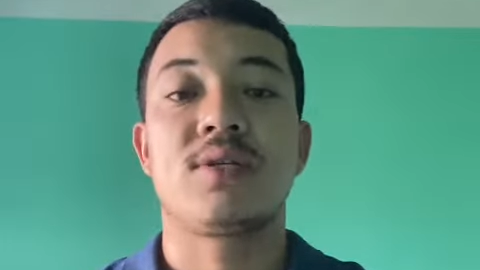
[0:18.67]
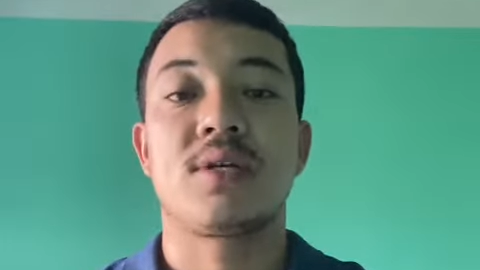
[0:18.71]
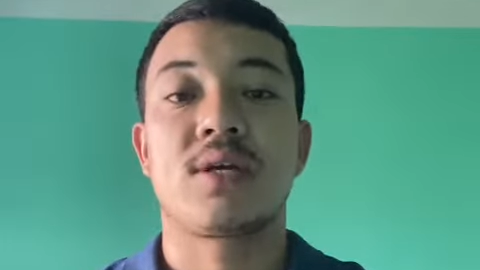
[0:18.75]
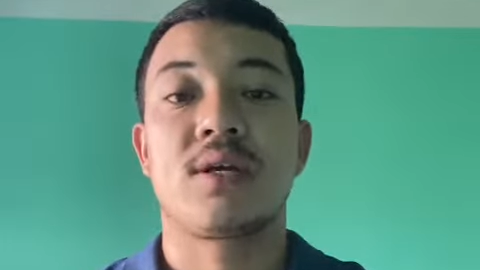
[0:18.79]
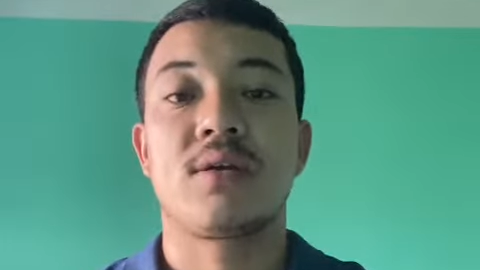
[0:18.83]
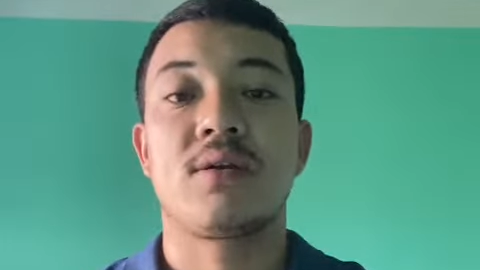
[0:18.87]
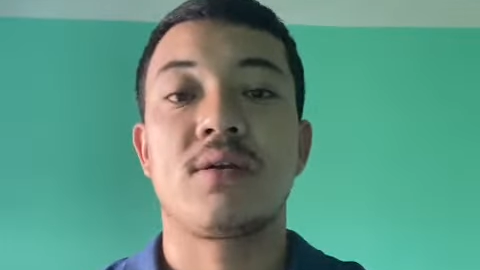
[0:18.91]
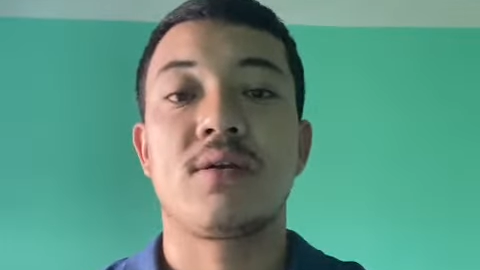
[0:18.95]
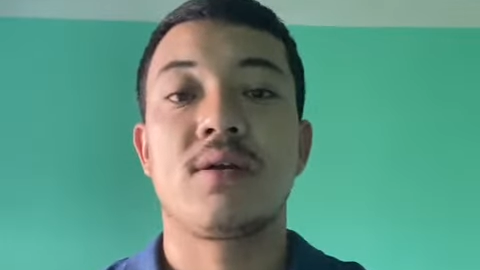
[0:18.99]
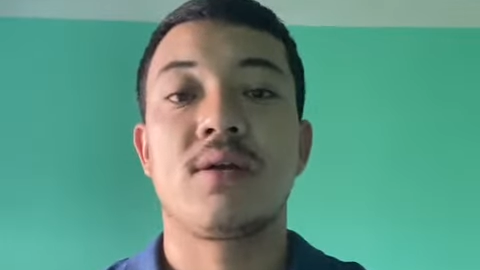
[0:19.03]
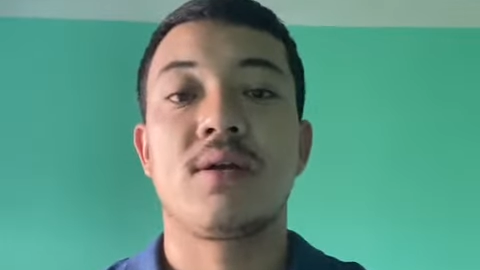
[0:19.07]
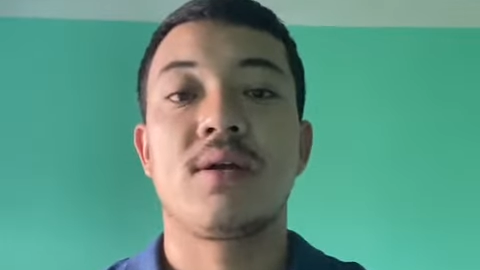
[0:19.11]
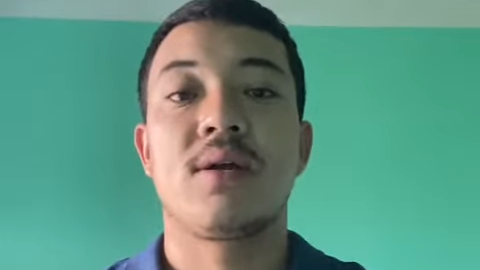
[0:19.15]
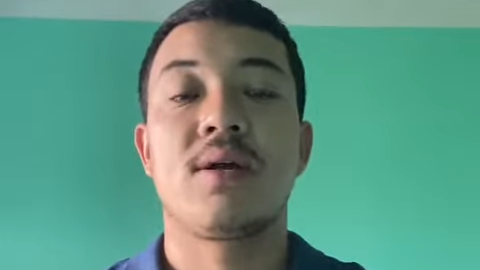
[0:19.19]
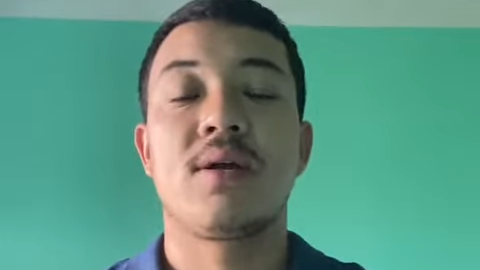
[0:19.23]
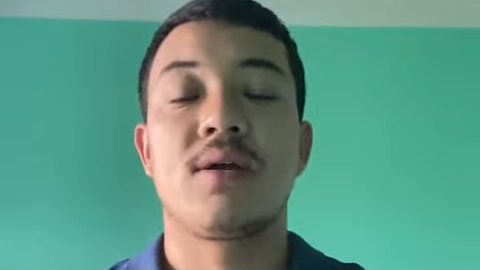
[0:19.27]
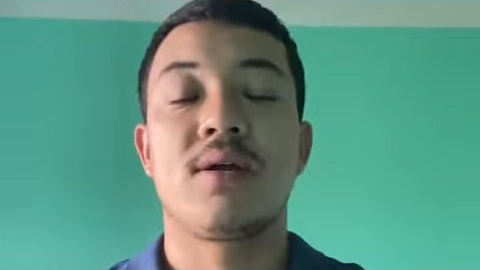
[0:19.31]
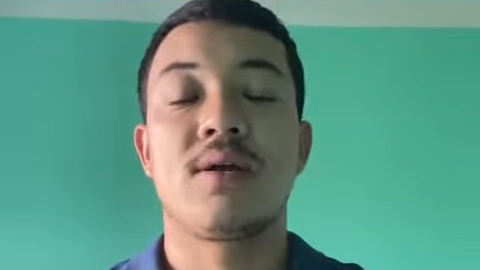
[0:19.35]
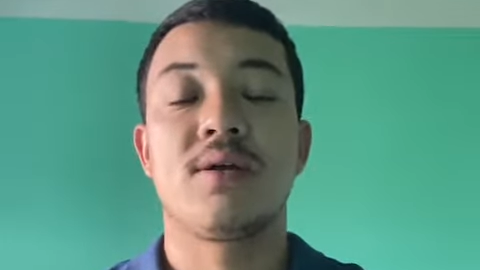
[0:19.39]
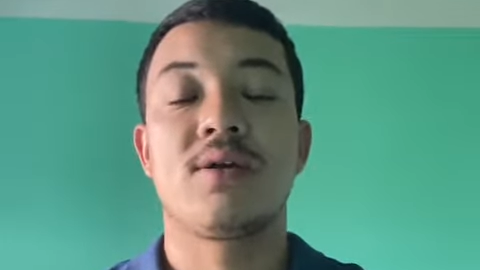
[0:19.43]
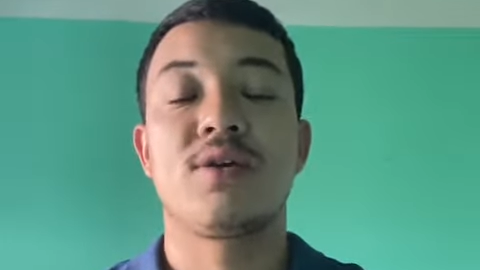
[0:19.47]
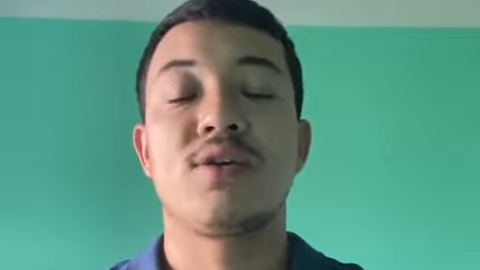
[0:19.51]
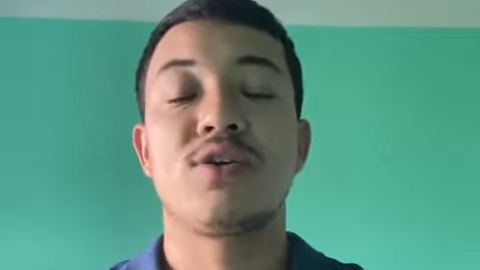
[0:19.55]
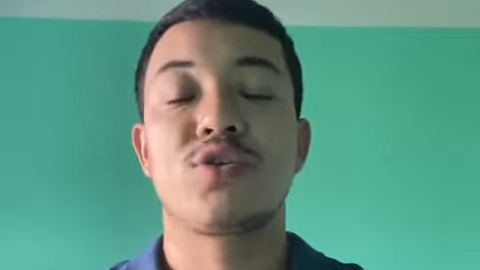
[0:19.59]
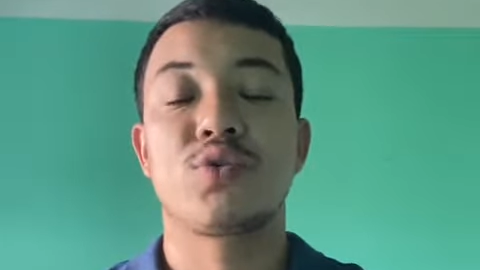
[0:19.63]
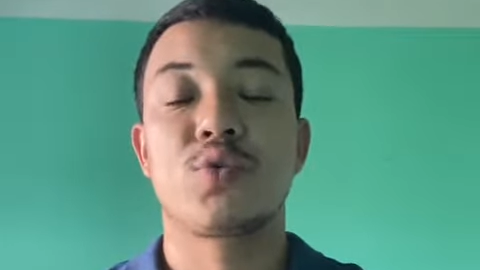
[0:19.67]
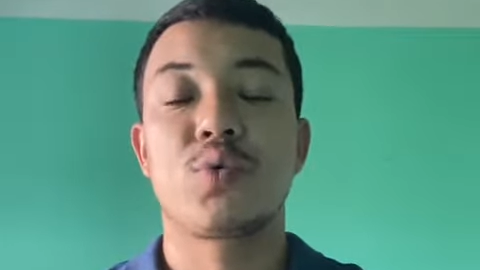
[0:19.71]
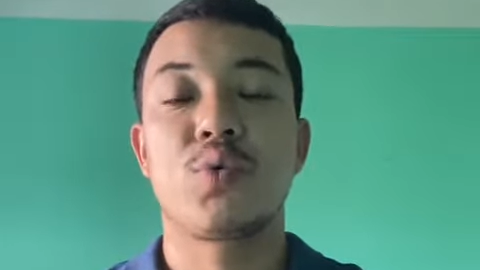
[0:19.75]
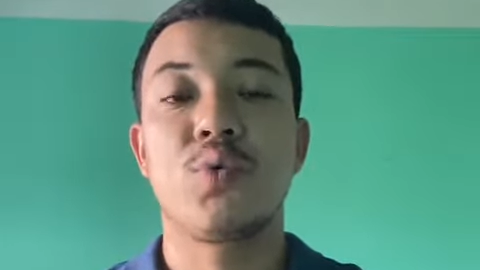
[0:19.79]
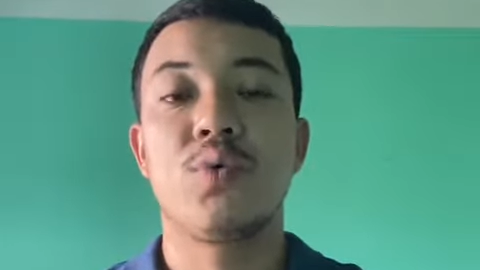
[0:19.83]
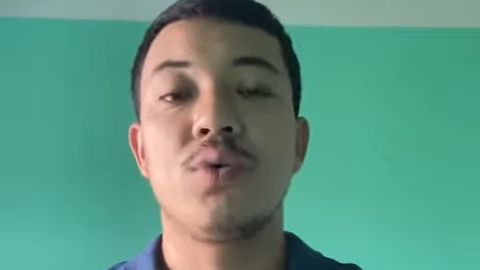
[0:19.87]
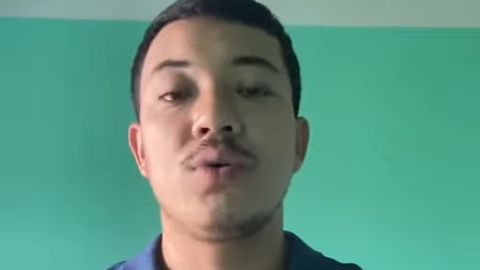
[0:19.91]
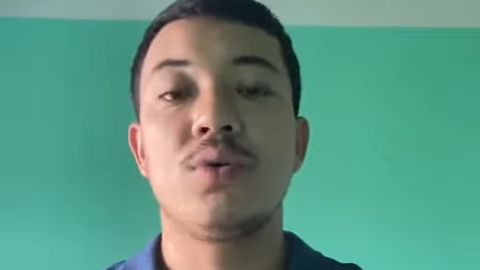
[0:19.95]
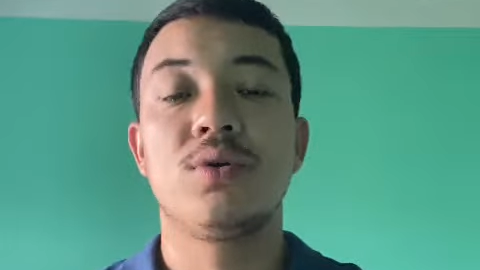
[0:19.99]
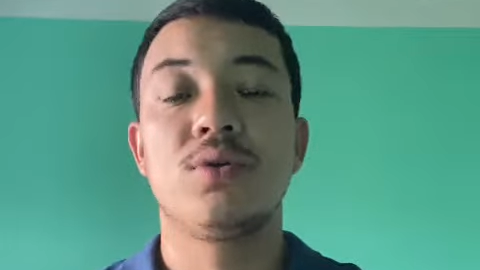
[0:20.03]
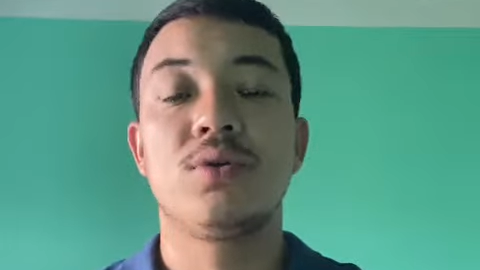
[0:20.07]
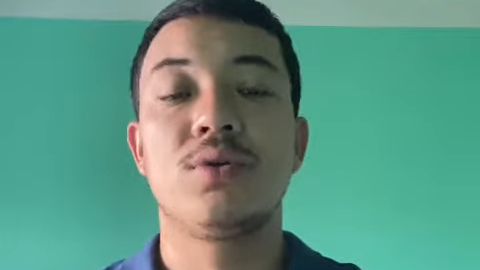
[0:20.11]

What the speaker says: Secondary School.